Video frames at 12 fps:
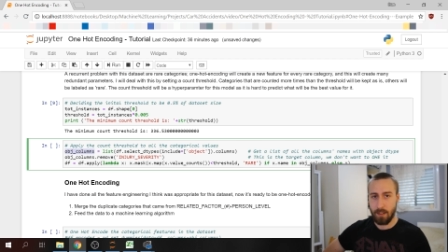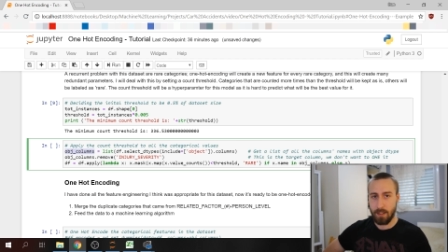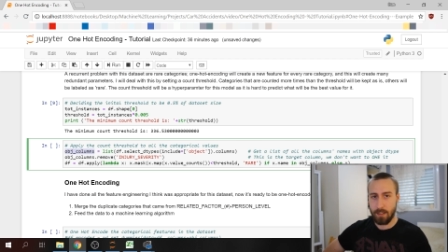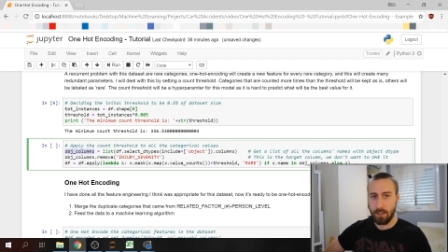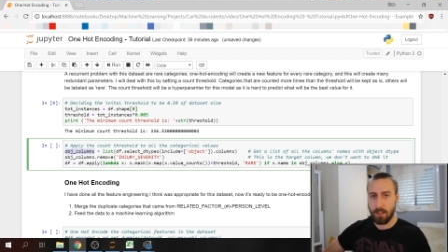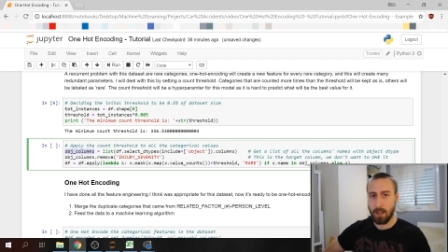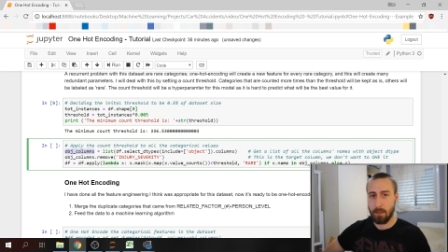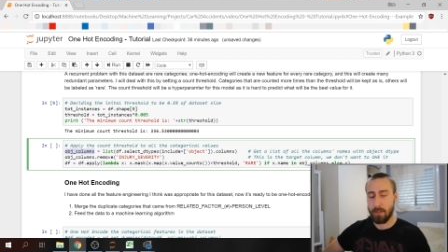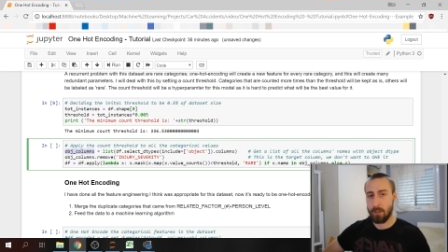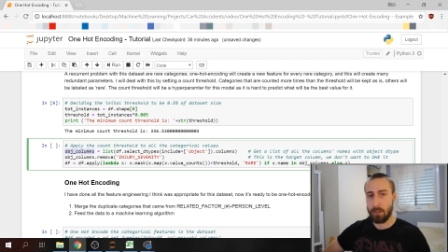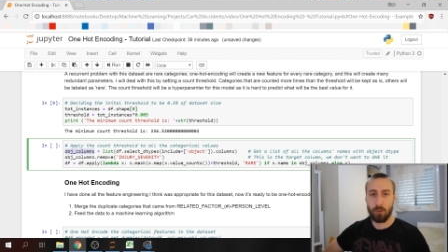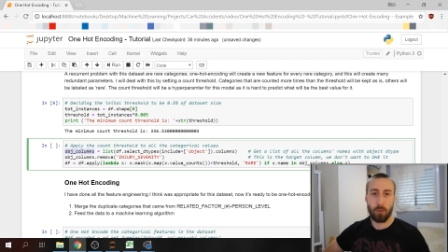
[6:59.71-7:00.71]
data types,
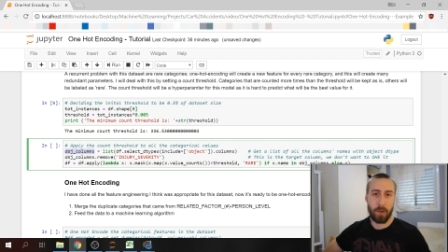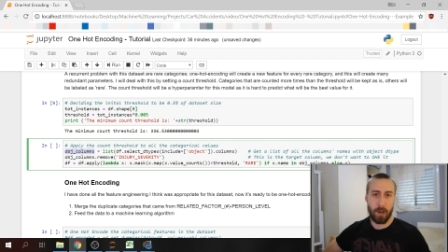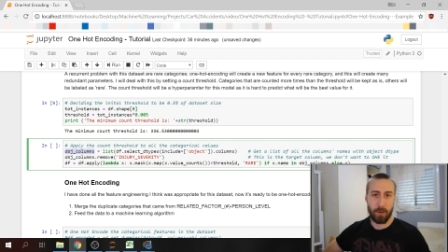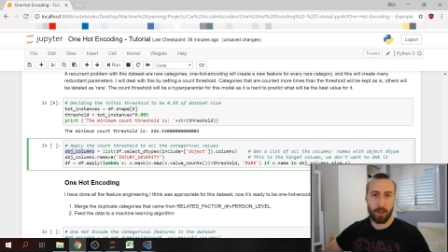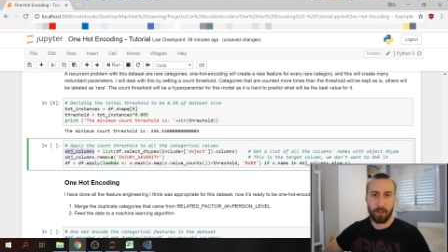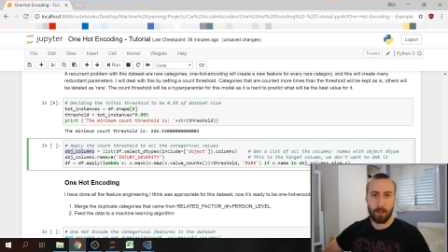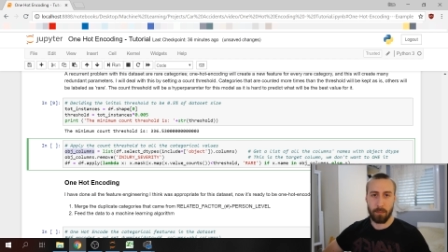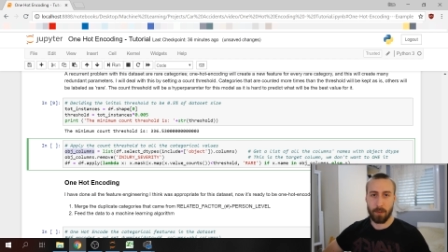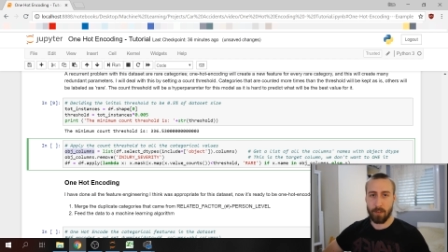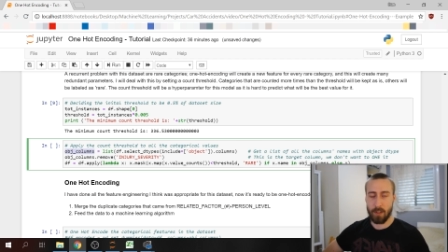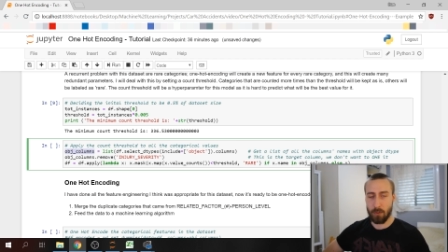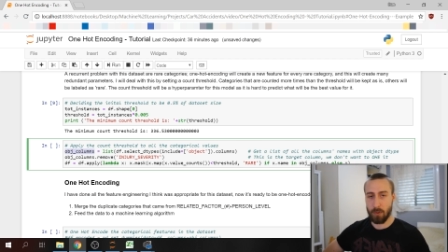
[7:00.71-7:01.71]
not numeric,
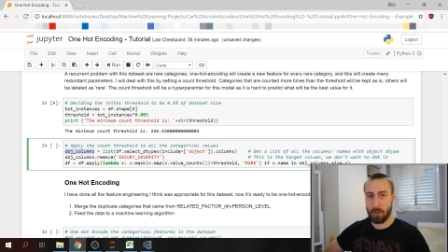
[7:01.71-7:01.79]
because that will